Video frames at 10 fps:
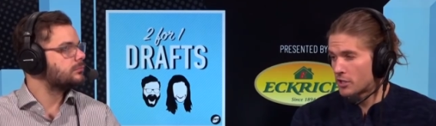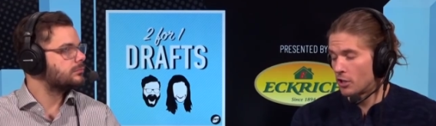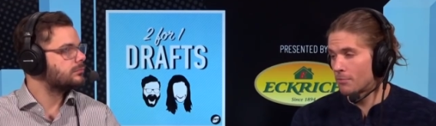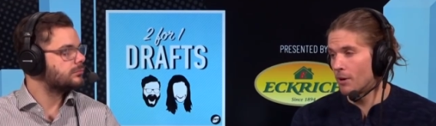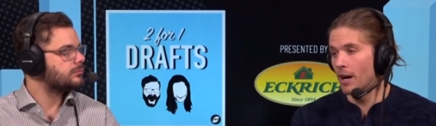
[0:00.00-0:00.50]
Speaker 1: as
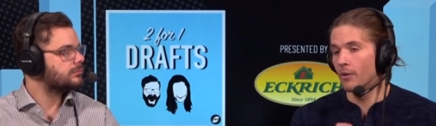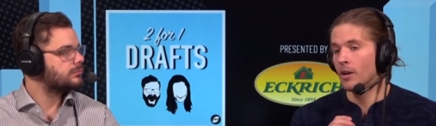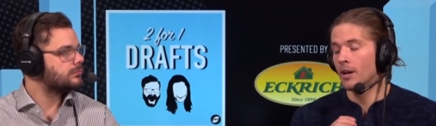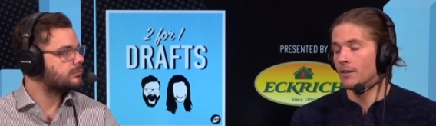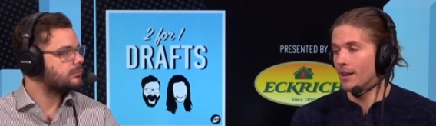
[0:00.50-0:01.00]
Derrick
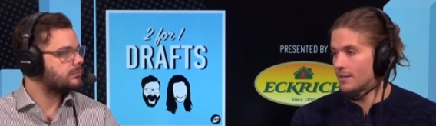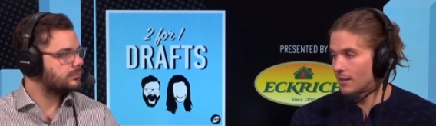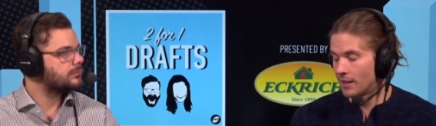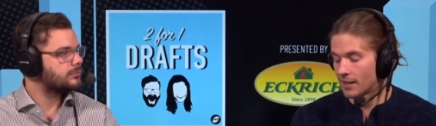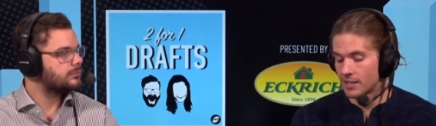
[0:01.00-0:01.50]
Brown, not as
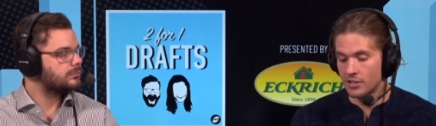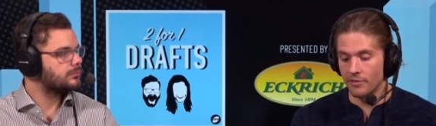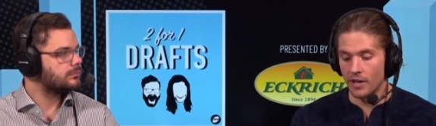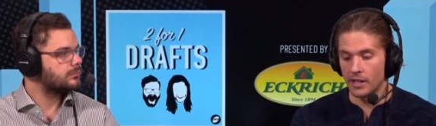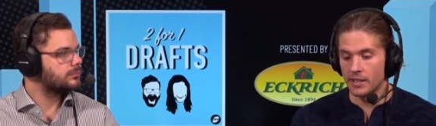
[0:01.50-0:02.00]
athletic as
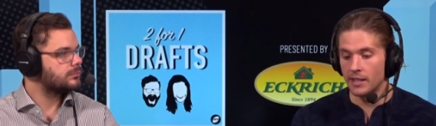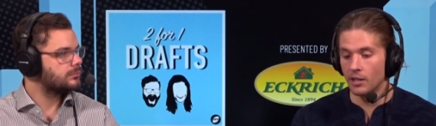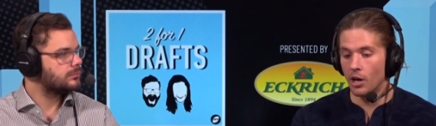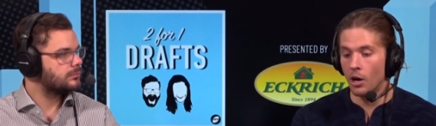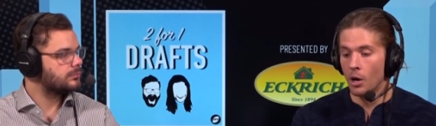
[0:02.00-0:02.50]
Javon
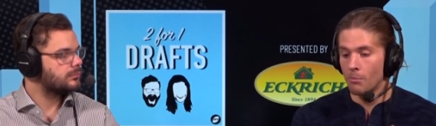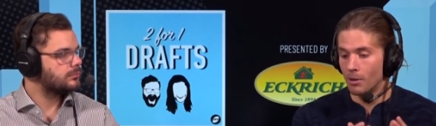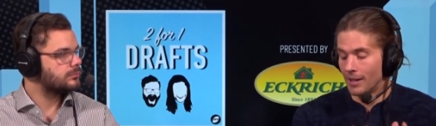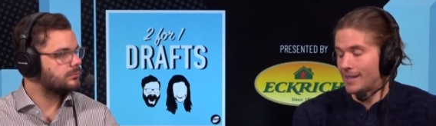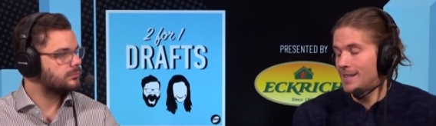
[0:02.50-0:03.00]
Kinlaw,
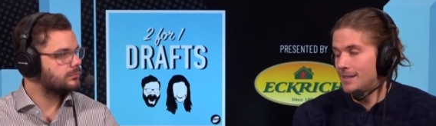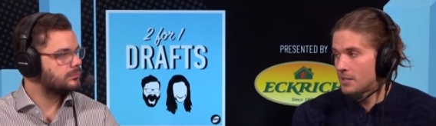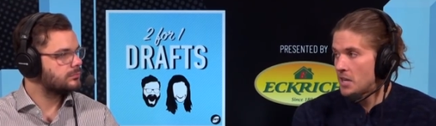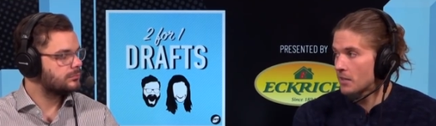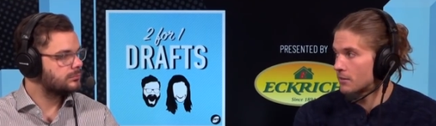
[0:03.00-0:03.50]
but like he
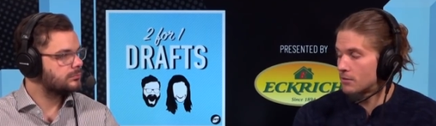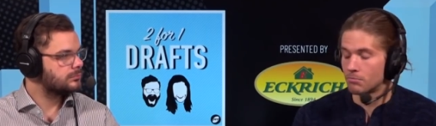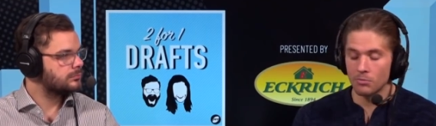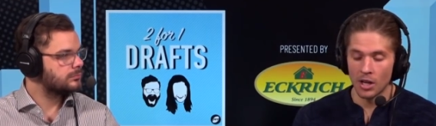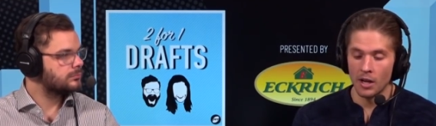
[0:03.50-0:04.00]

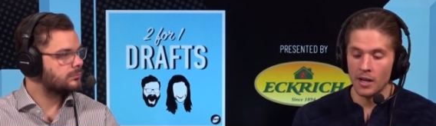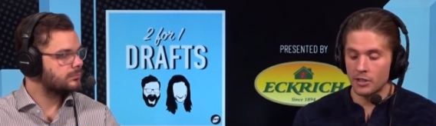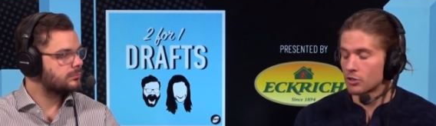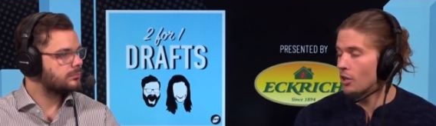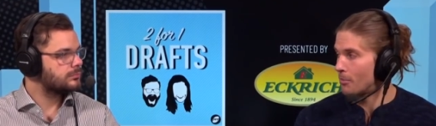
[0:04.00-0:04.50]
ticks
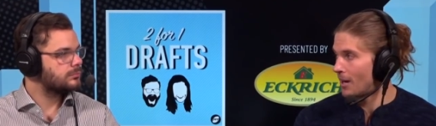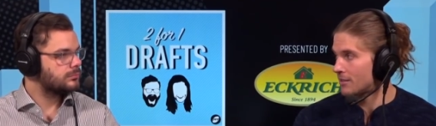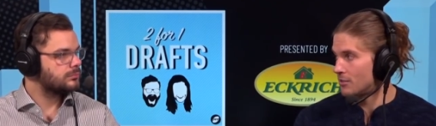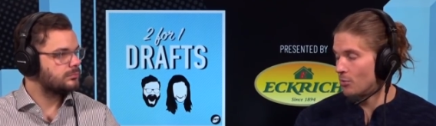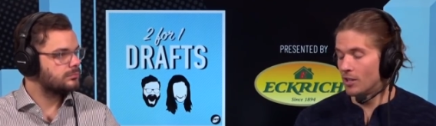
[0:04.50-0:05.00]
ticks all the
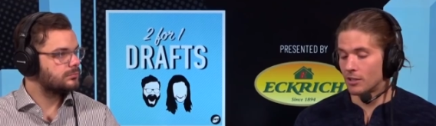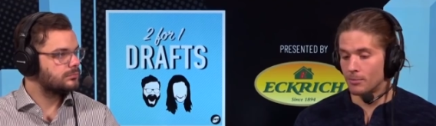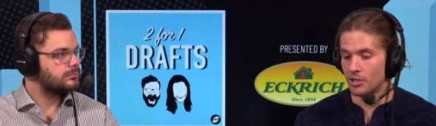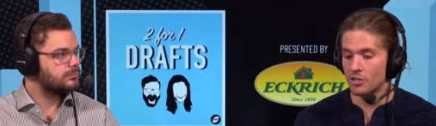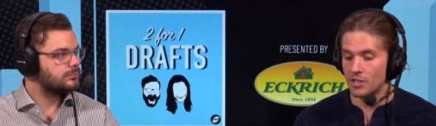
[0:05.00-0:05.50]
boxes you want at
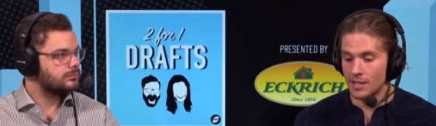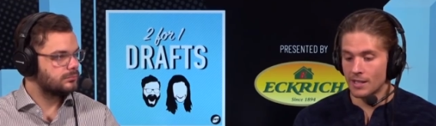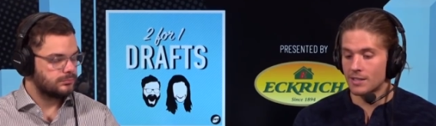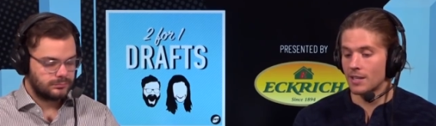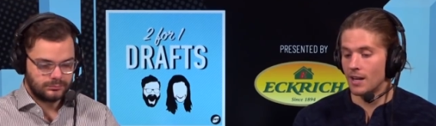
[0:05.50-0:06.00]
the position. He
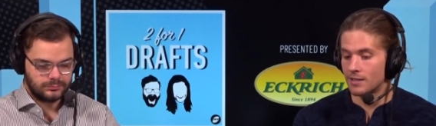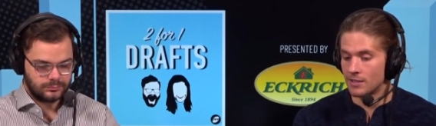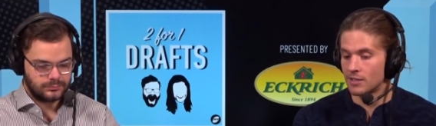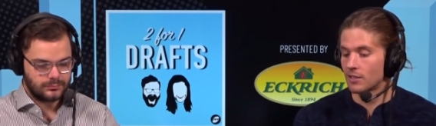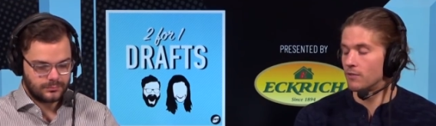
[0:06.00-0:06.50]
has size.
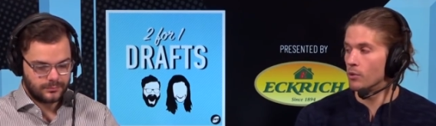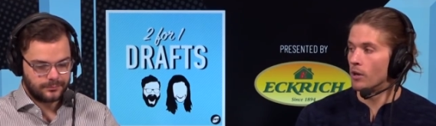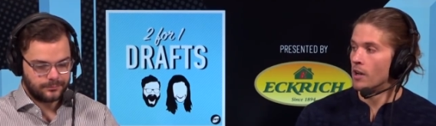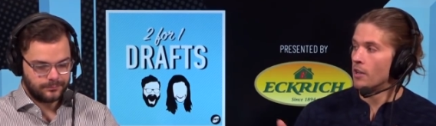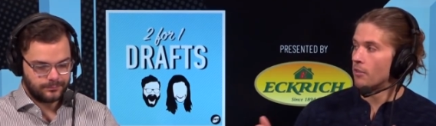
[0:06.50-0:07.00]
He's
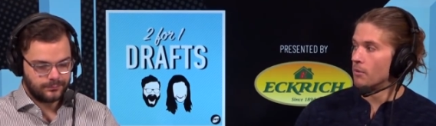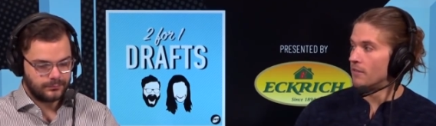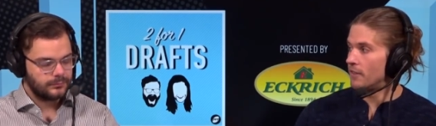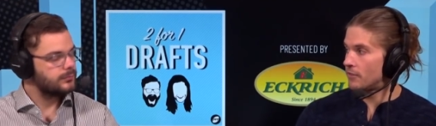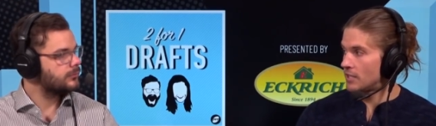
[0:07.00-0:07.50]
6'4",
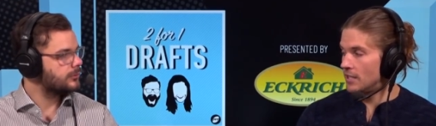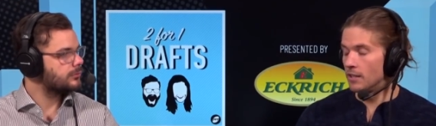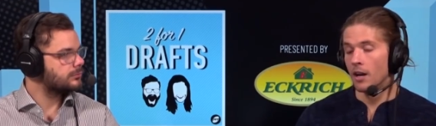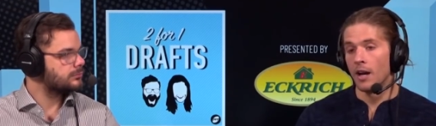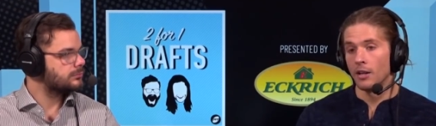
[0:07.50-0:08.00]

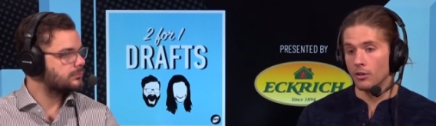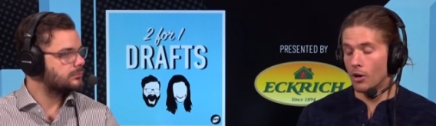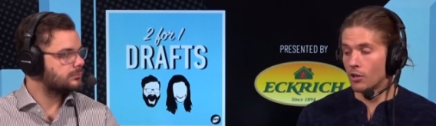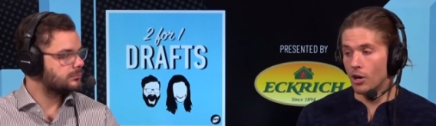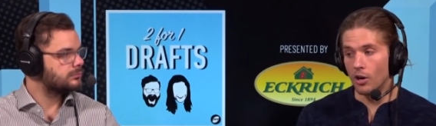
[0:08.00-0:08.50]
315,
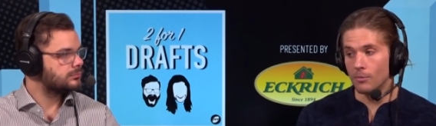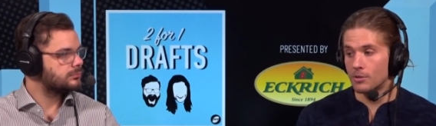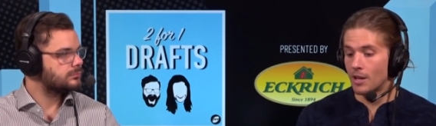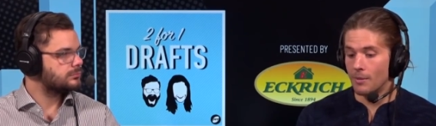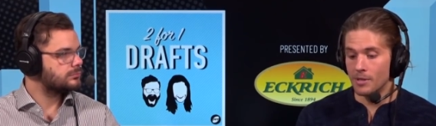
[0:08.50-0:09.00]
long
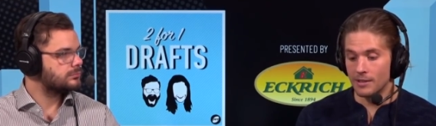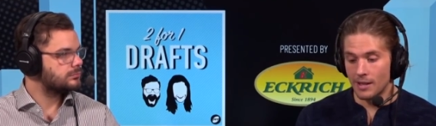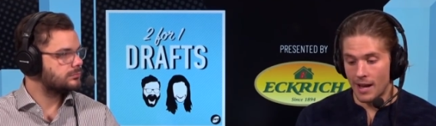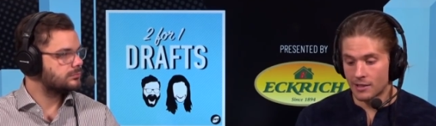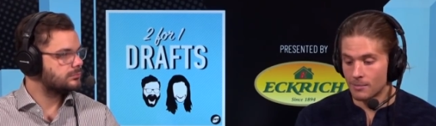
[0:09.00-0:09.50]
arms. I
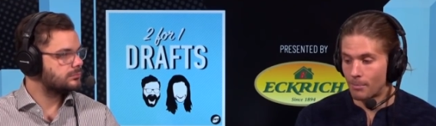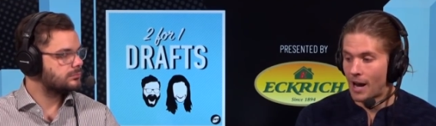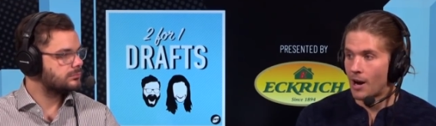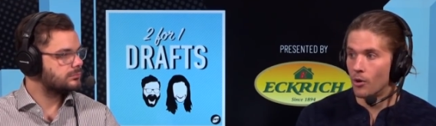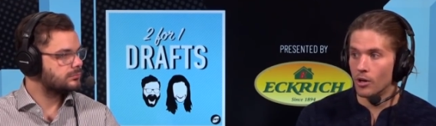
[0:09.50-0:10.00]
mean, has some
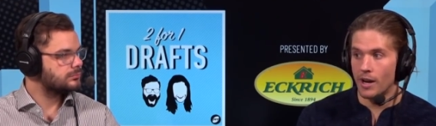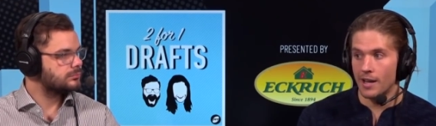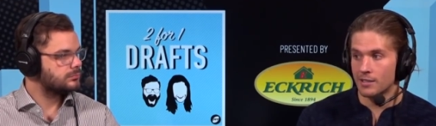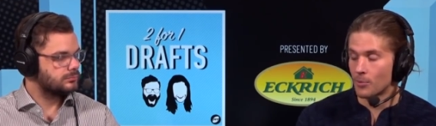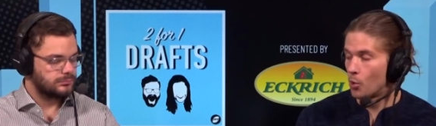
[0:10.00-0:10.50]
power,
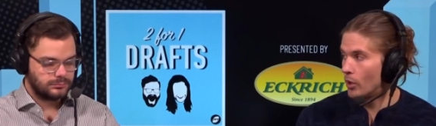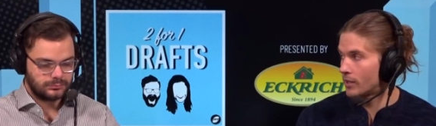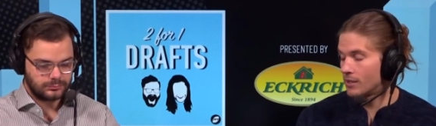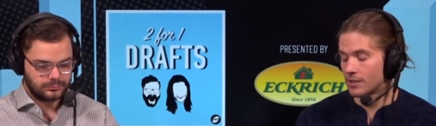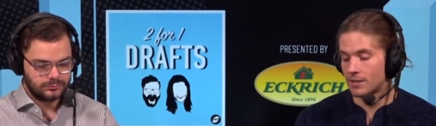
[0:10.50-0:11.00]
has some
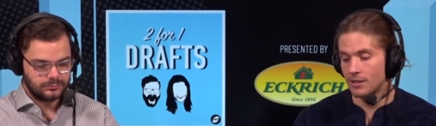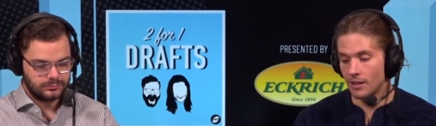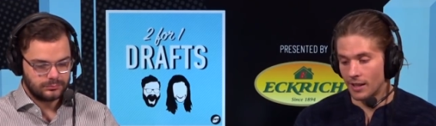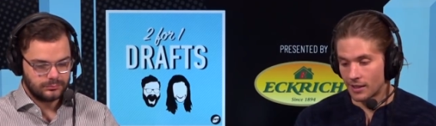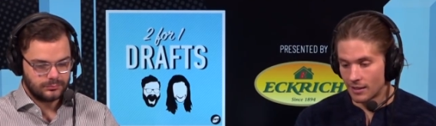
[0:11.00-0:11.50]
quickness.
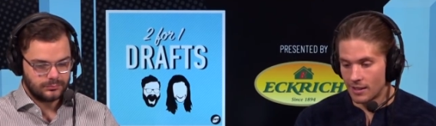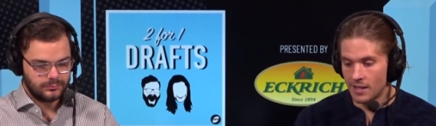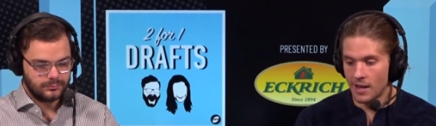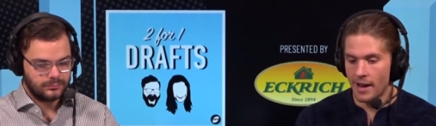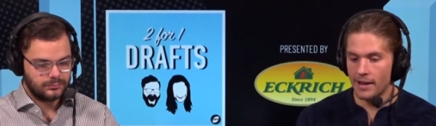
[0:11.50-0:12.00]
Like
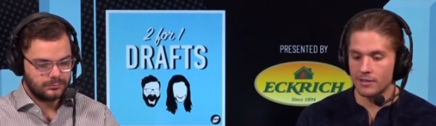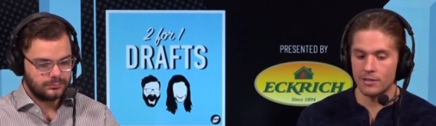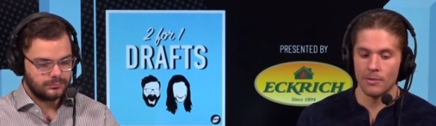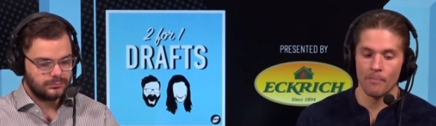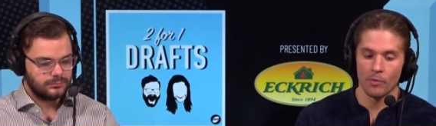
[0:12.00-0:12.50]
he
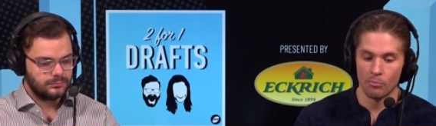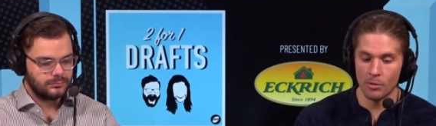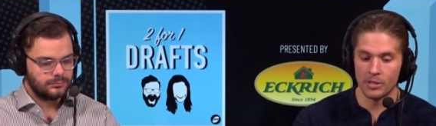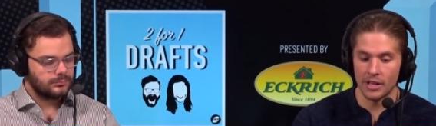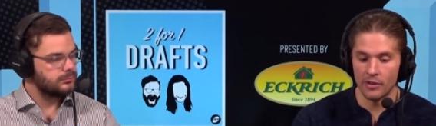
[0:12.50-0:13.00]
has
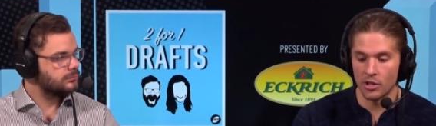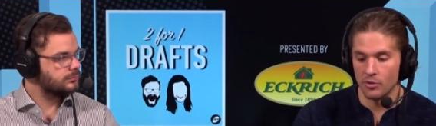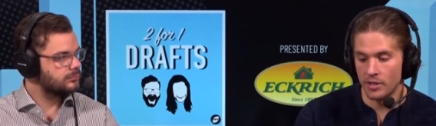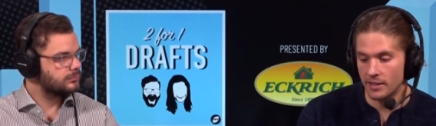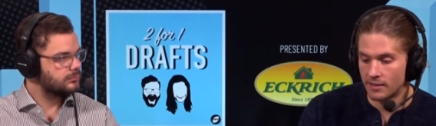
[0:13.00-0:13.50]
pretty much
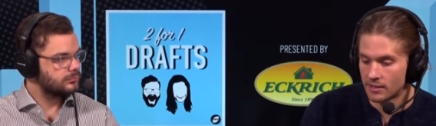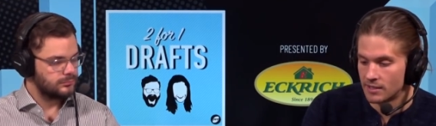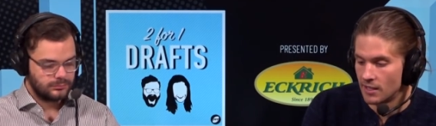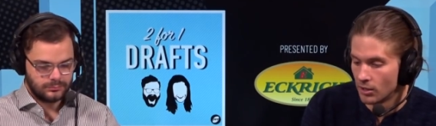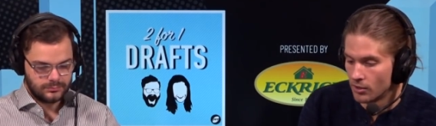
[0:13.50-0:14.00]
everything you need to
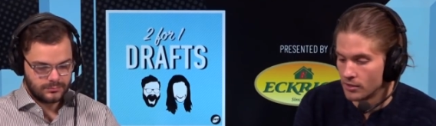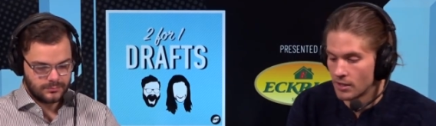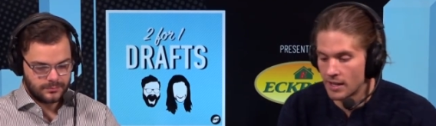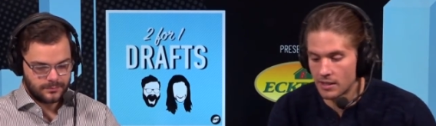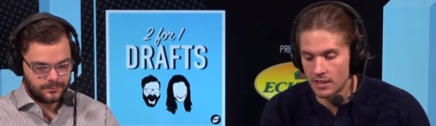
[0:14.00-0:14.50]
succeed
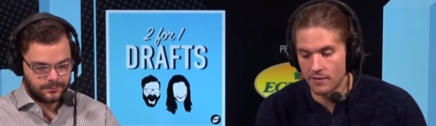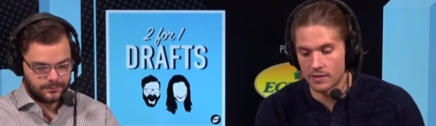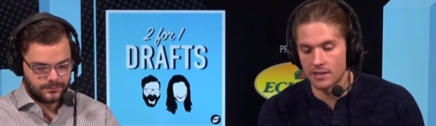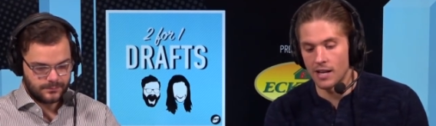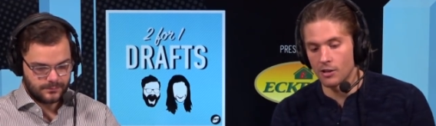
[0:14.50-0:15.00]
along at the
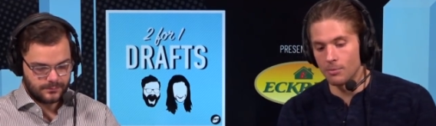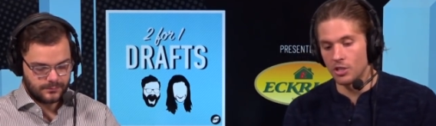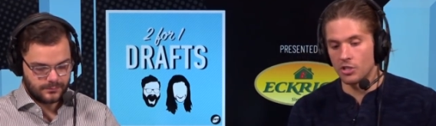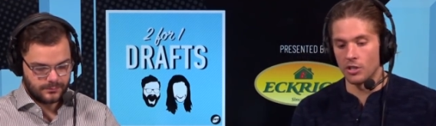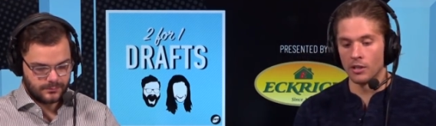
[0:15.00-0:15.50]
defense tackle
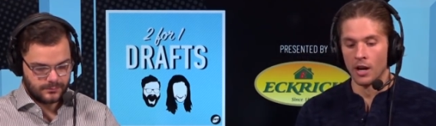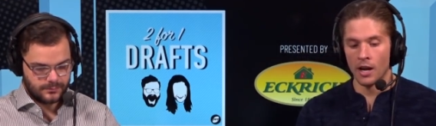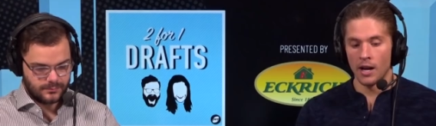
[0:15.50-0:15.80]
position.